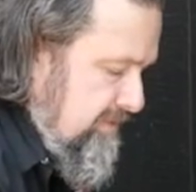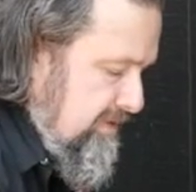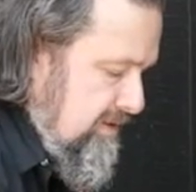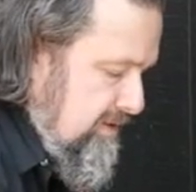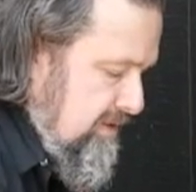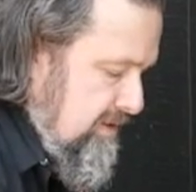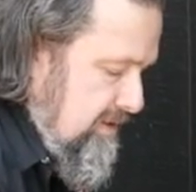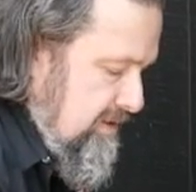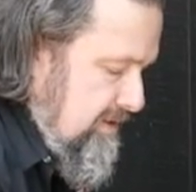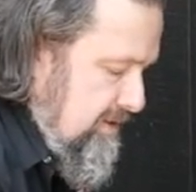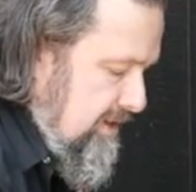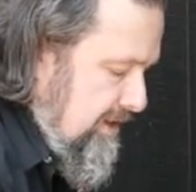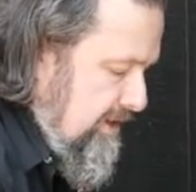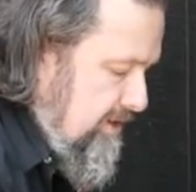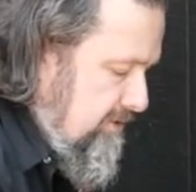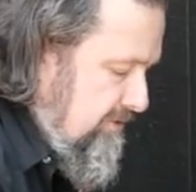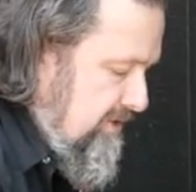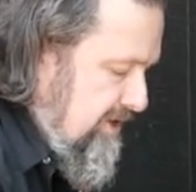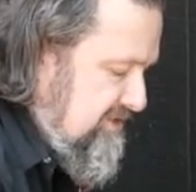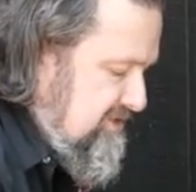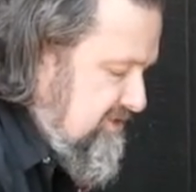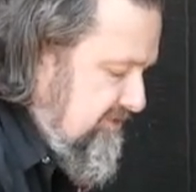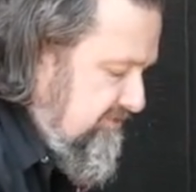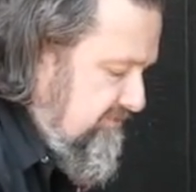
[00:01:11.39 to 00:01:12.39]
And I know
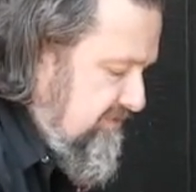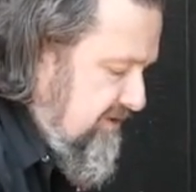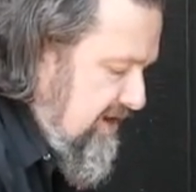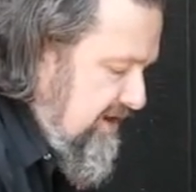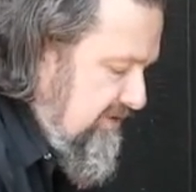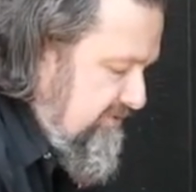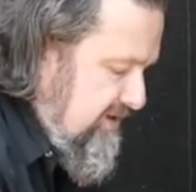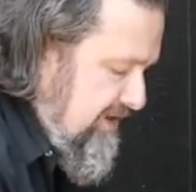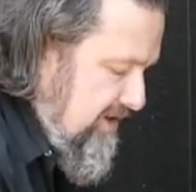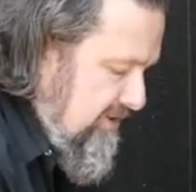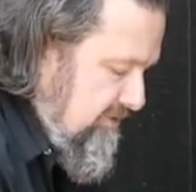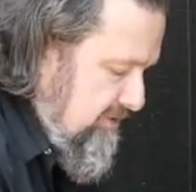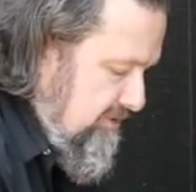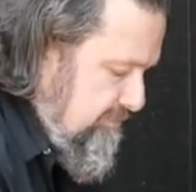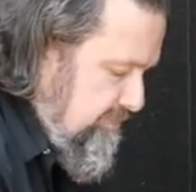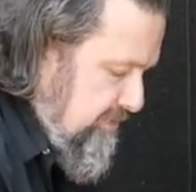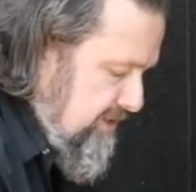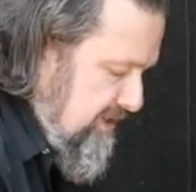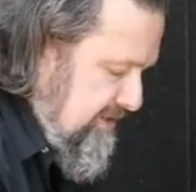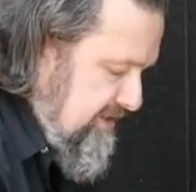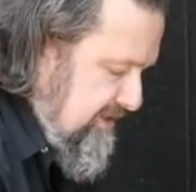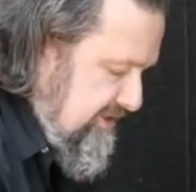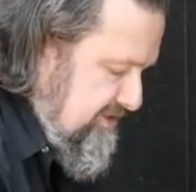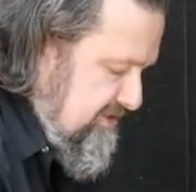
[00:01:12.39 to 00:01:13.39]
that's a five gallon
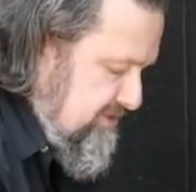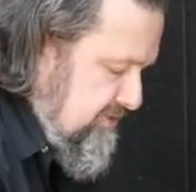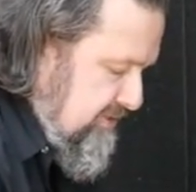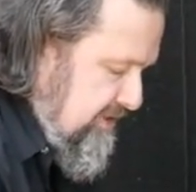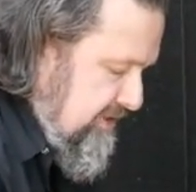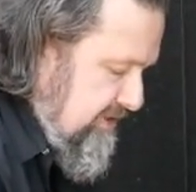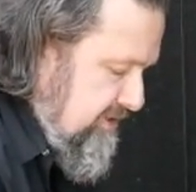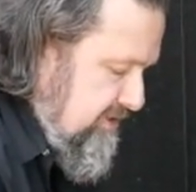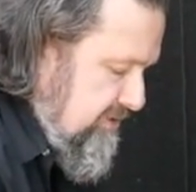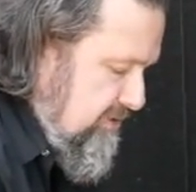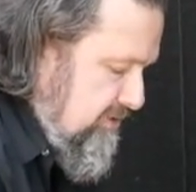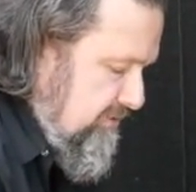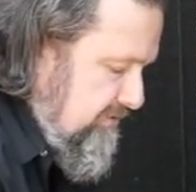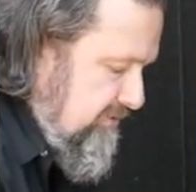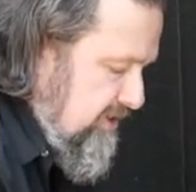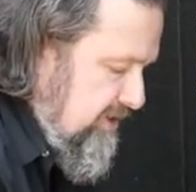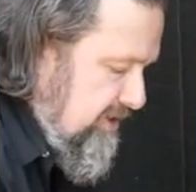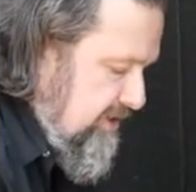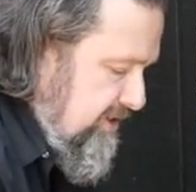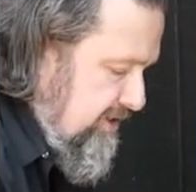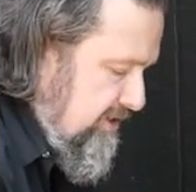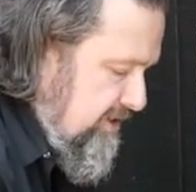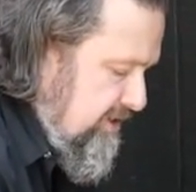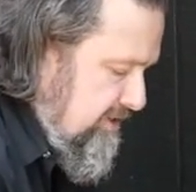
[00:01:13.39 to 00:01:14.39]
bucket, so I can go over
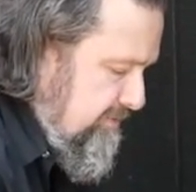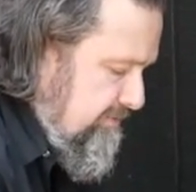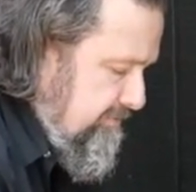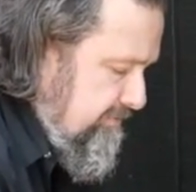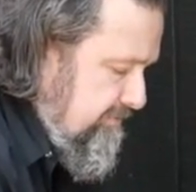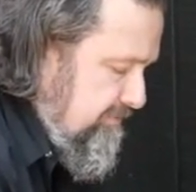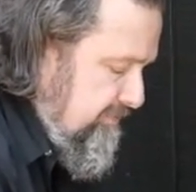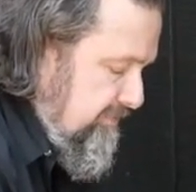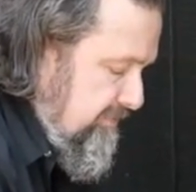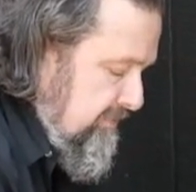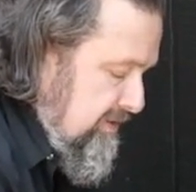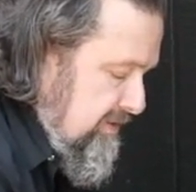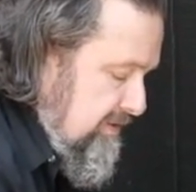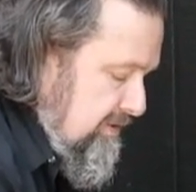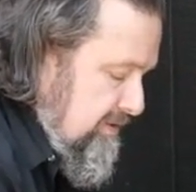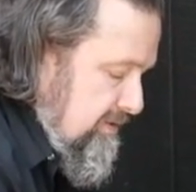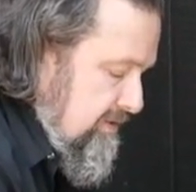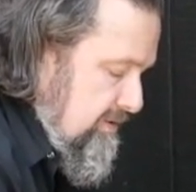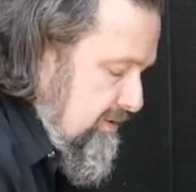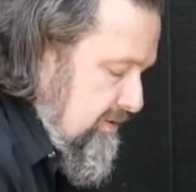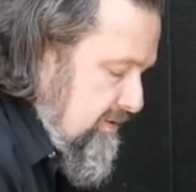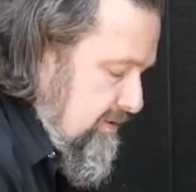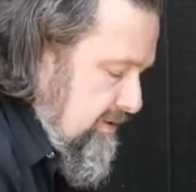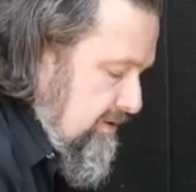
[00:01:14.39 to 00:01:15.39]
here
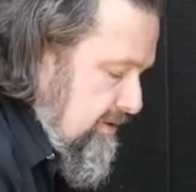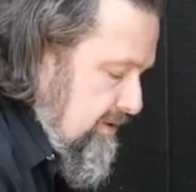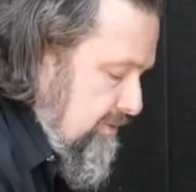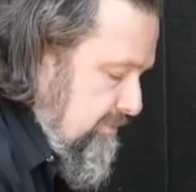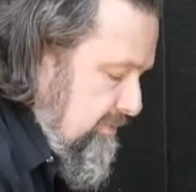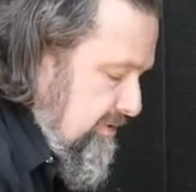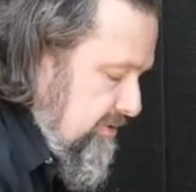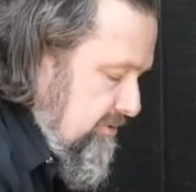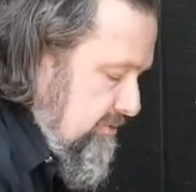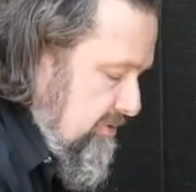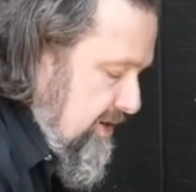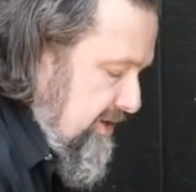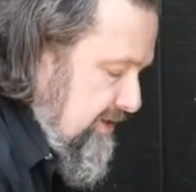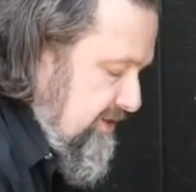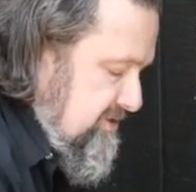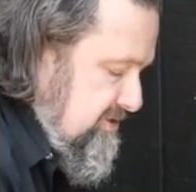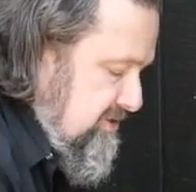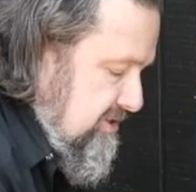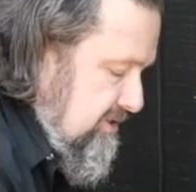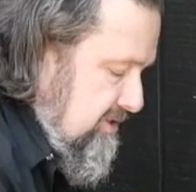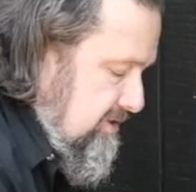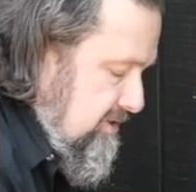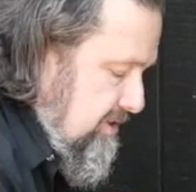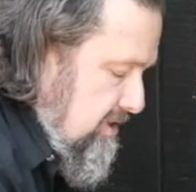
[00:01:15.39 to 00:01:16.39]
and be ready
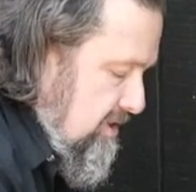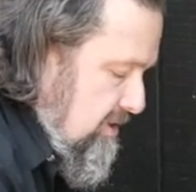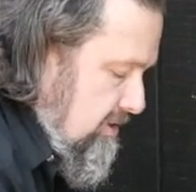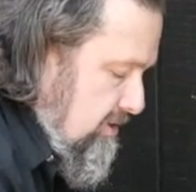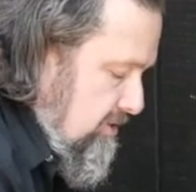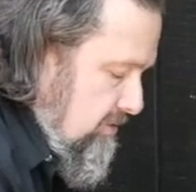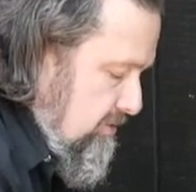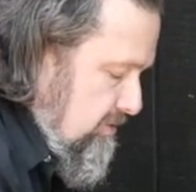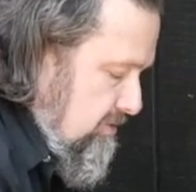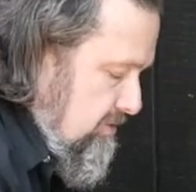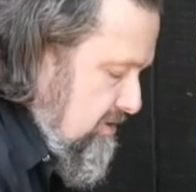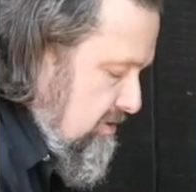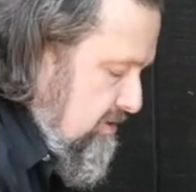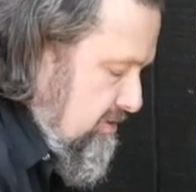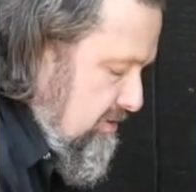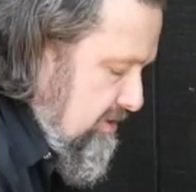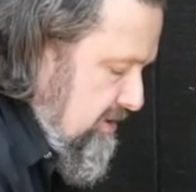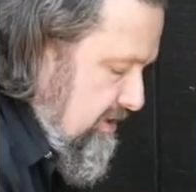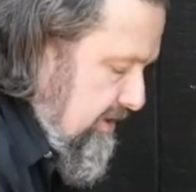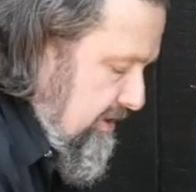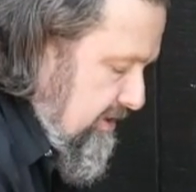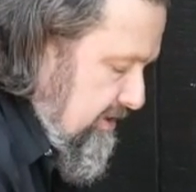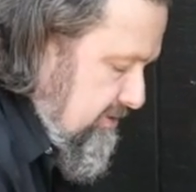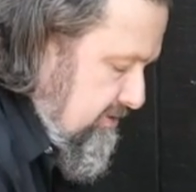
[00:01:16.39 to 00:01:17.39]
to go. All
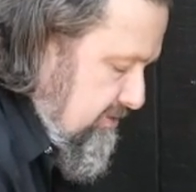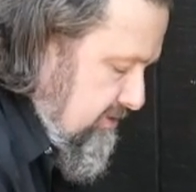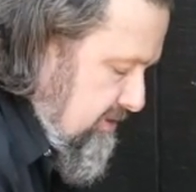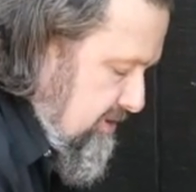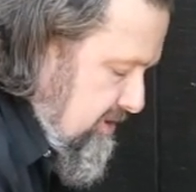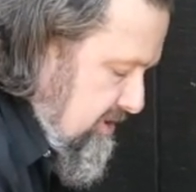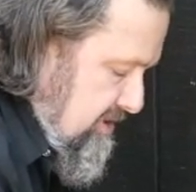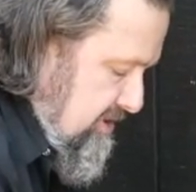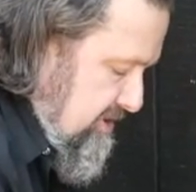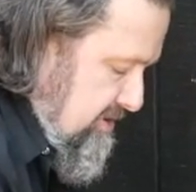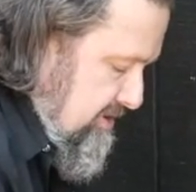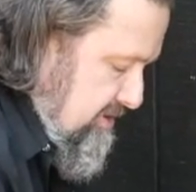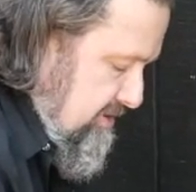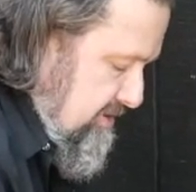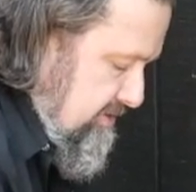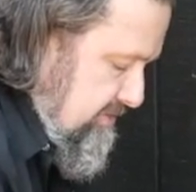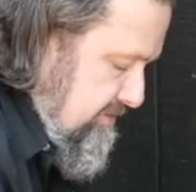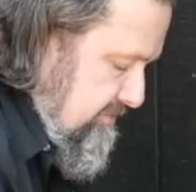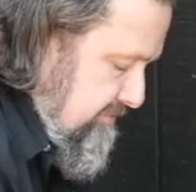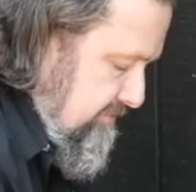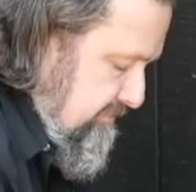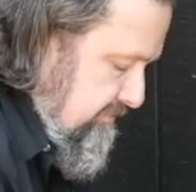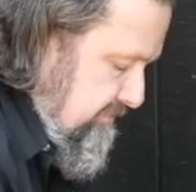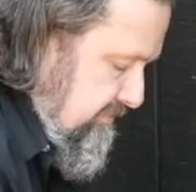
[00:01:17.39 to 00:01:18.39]
right, clock,
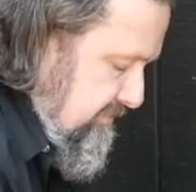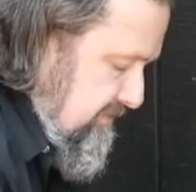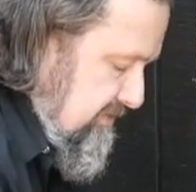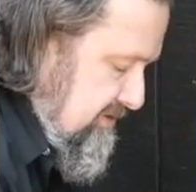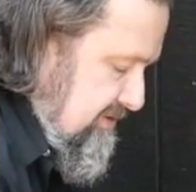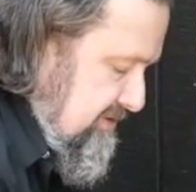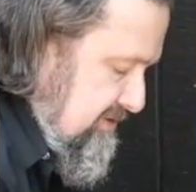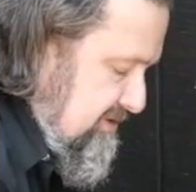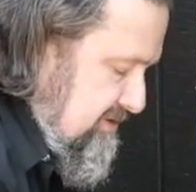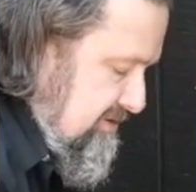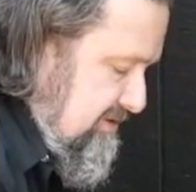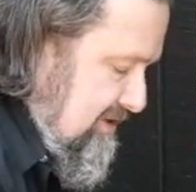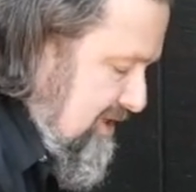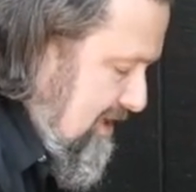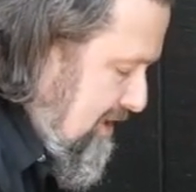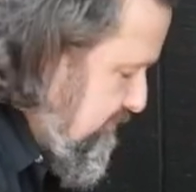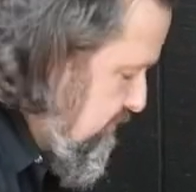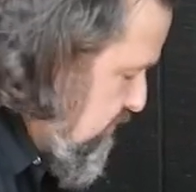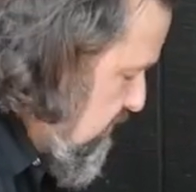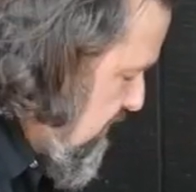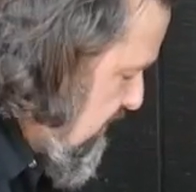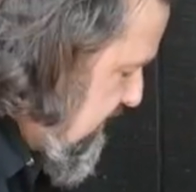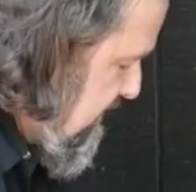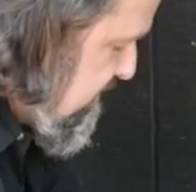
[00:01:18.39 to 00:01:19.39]

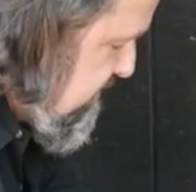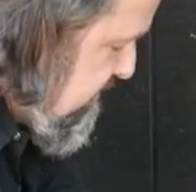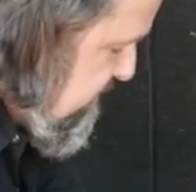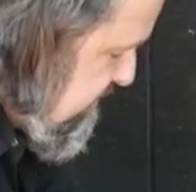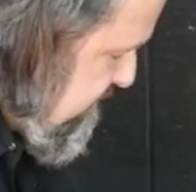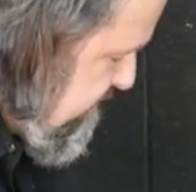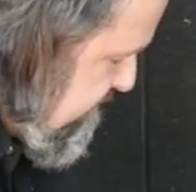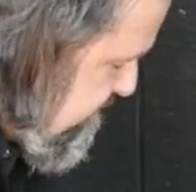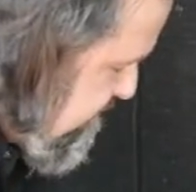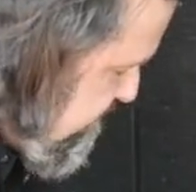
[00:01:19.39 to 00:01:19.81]
stopwatch.